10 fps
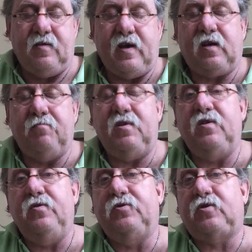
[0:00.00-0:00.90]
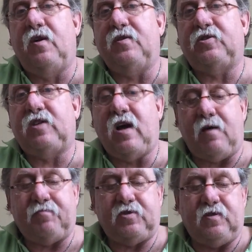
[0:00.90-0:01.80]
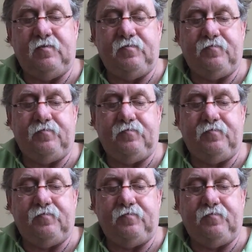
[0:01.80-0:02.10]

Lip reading: That can be used on the stops.